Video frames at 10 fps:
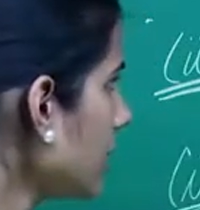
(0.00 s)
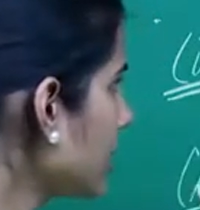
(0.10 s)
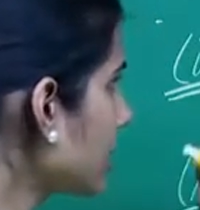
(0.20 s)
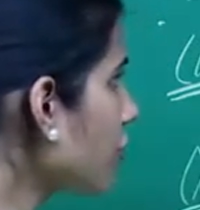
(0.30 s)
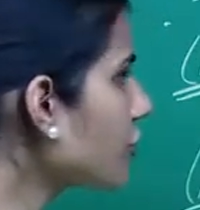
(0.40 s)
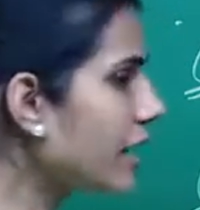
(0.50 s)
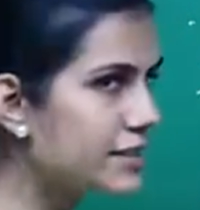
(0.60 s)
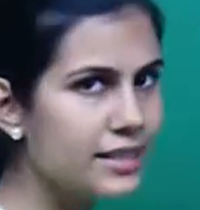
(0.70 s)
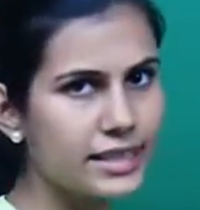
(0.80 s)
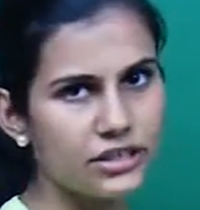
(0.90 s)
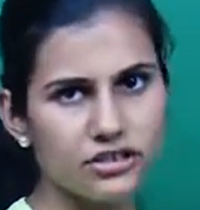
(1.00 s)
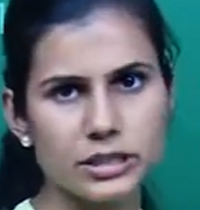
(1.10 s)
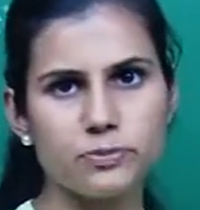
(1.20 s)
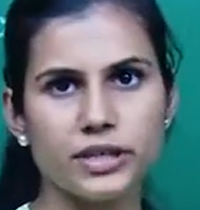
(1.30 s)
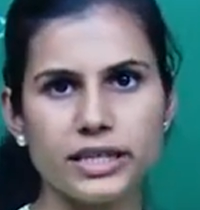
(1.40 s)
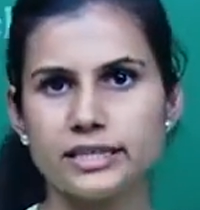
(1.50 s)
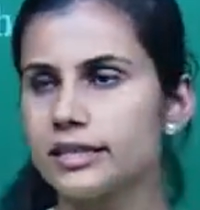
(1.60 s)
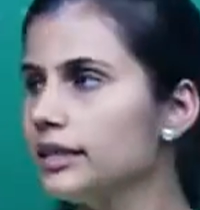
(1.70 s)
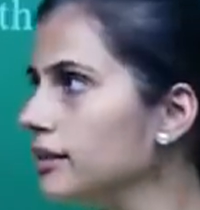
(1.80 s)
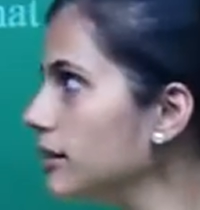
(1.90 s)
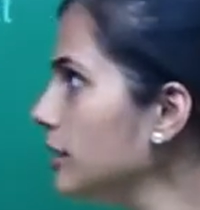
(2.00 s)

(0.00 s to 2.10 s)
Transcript: This is how you write the negation, it's pretty easy.